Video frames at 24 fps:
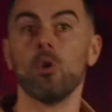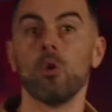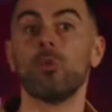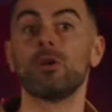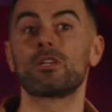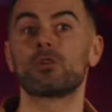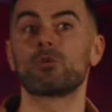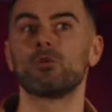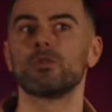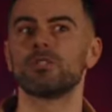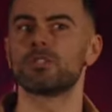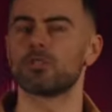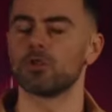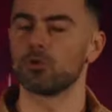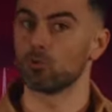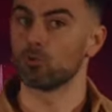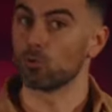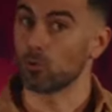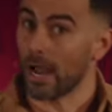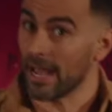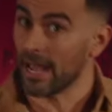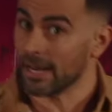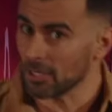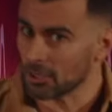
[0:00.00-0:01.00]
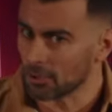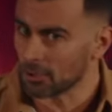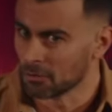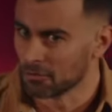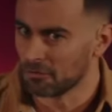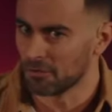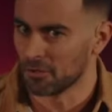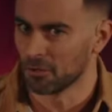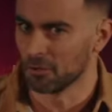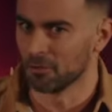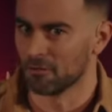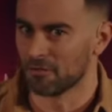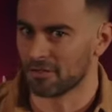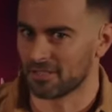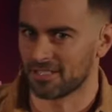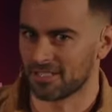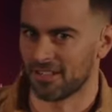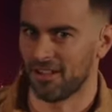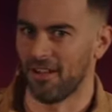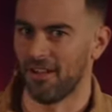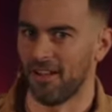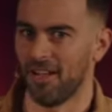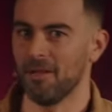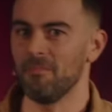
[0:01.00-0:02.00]
which was the radical view of the
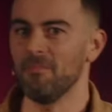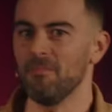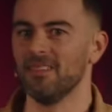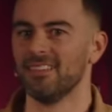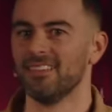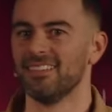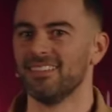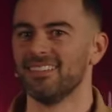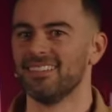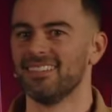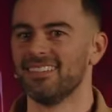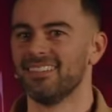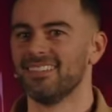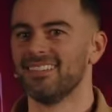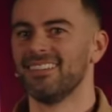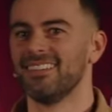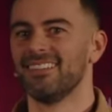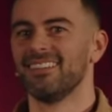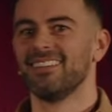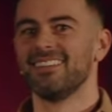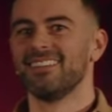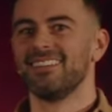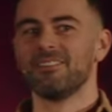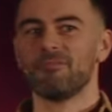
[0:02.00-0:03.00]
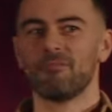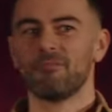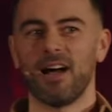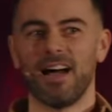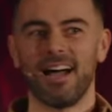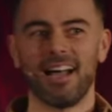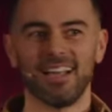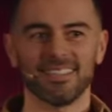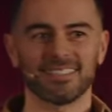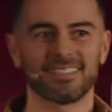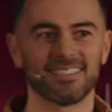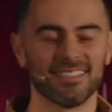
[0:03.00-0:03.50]
time, were asked